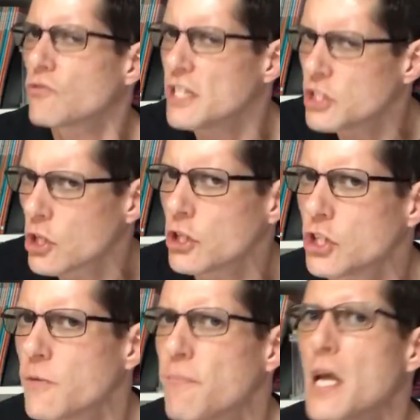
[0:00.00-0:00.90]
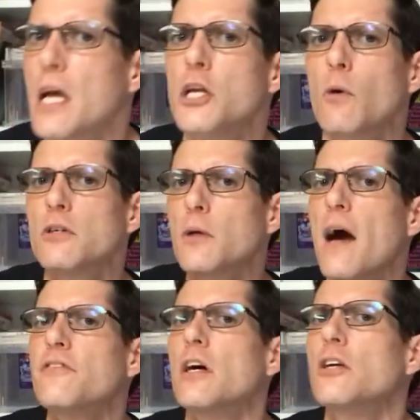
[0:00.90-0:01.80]
research. And you also
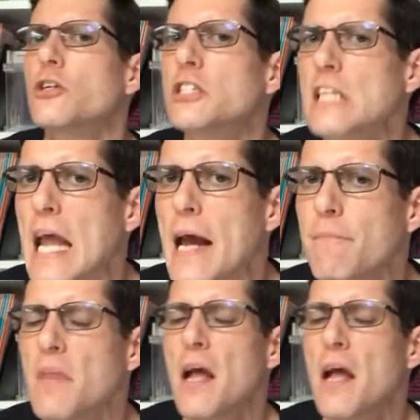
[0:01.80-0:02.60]
have to understand